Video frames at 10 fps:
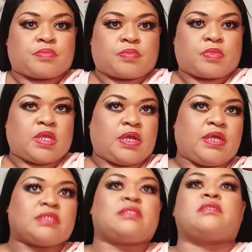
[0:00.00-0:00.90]
I
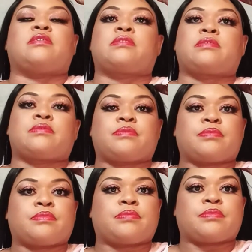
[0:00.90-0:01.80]
guess this
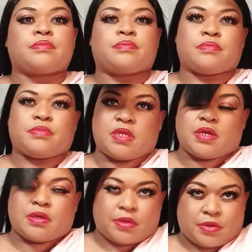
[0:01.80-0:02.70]

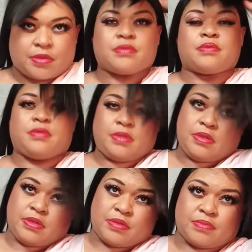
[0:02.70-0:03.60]
no girl
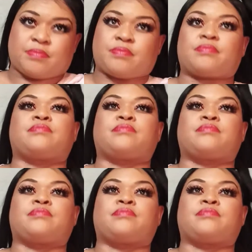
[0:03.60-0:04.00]
mm-mm